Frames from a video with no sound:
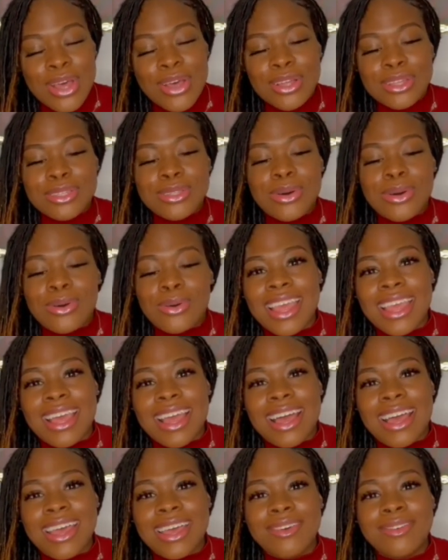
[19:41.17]
So
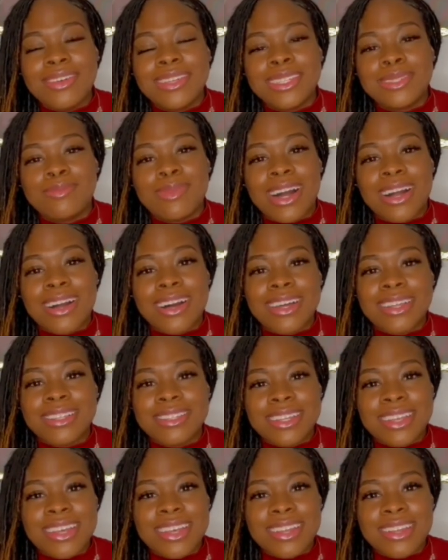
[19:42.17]
it was my
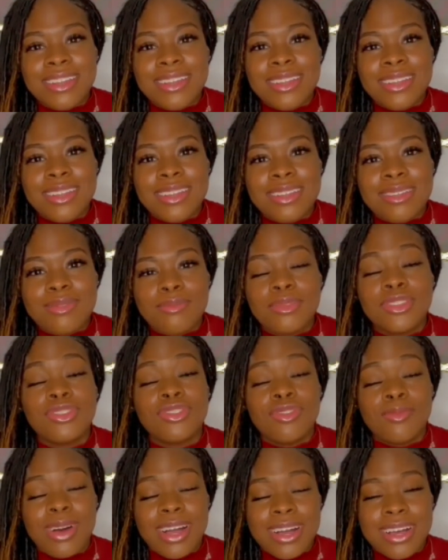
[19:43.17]
cousin, 2
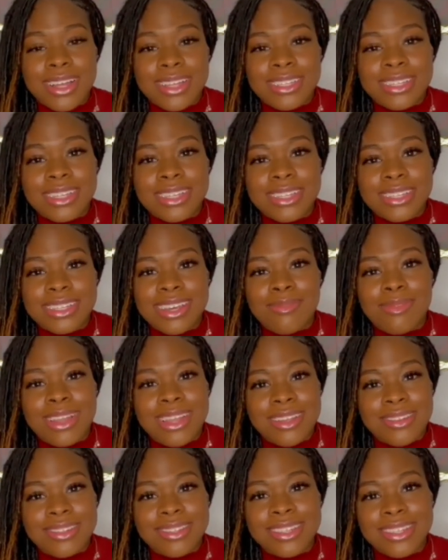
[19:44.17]
of my cousins, and my
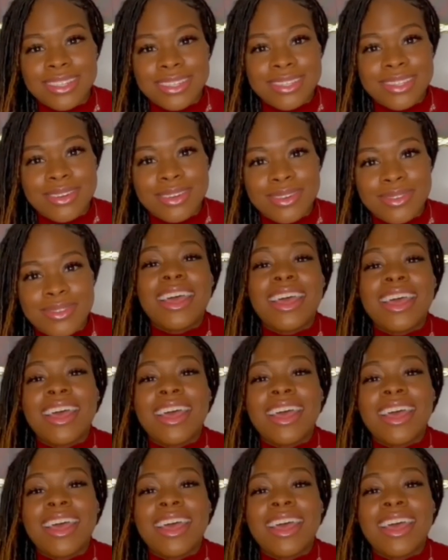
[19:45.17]
little sister.